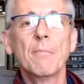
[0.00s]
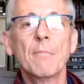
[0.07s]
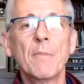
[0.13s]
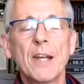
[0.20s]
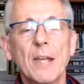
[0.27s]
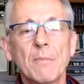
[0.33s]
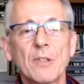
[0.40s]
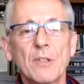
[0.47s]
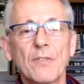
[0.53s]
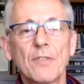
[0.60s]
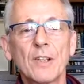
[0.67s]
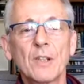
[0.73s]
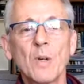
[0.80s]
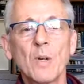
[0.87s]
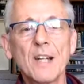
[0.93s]
My name is
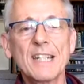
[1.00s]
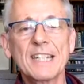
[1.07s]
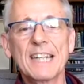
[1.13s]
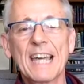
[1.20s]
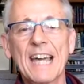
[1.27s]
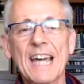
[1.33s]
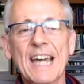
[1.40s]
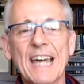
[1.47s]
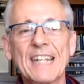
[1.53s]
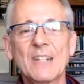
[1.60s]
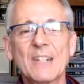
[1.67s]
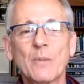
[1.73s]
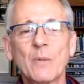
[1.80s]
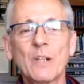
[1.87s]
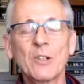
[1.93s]
Phil White, and
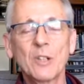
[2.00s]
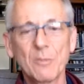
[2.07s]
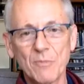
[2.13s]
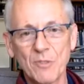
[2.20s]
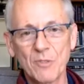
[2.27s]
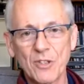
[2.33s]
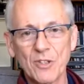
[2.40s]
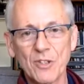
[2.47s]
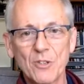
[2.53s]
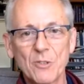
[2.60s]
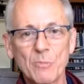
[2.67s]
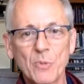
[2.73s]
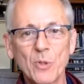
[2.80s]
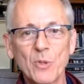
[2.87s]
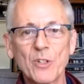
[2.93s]
welcome to
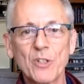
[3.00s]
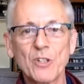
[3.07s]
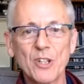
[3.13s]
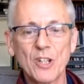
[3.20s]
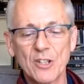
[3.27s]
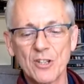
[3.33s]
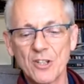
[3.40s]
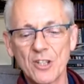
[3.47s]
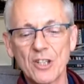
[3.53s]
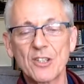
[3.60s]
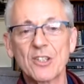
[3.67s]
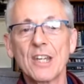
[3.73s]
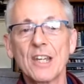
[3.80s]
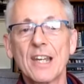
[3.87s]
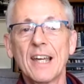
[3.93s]
Broughton
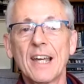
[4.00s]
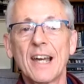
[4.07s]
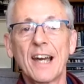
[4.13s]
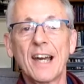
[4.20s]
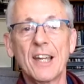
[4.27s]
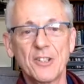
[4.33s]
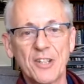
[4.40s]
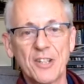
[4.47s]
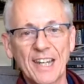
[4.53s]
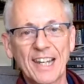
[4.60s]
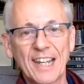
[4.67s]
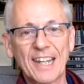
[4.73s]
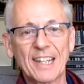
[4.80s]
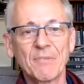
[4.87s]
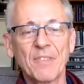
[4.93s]
Church's uh,
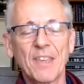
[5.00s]
Daily.